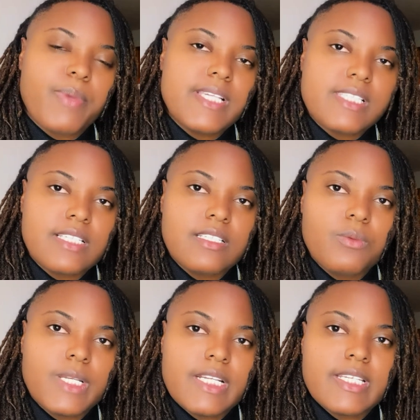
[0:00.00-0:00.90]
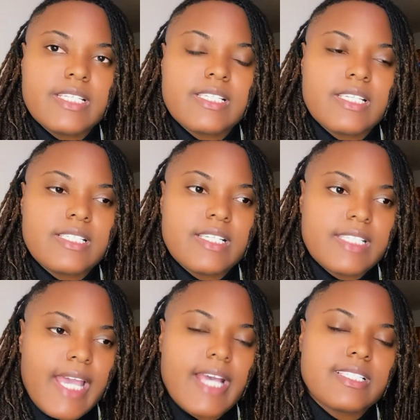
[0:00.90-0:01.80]
basically what it is
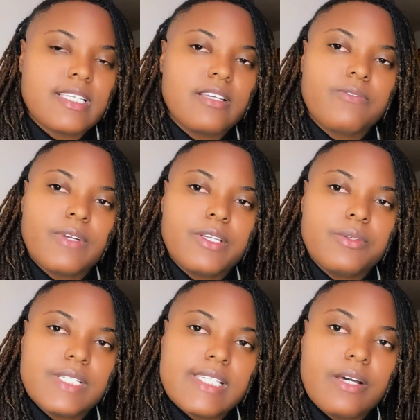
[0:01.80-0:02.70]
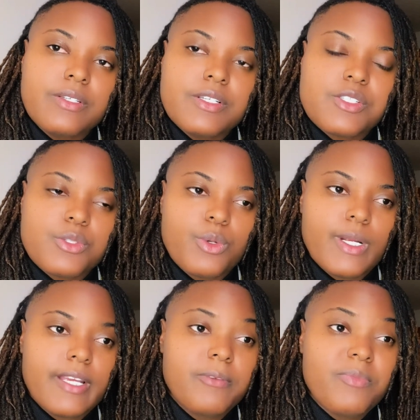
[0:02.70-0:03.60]
it's asking for you to tell your
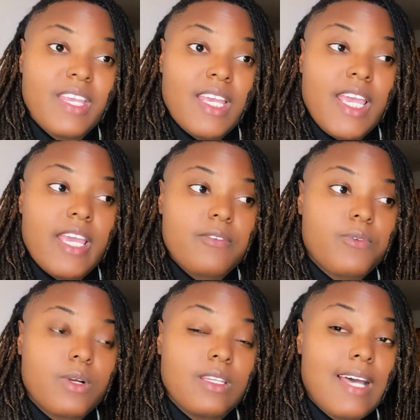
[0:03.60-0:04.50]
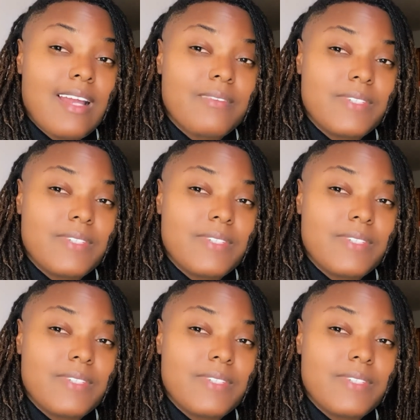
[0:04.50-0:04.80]
story. And for a lot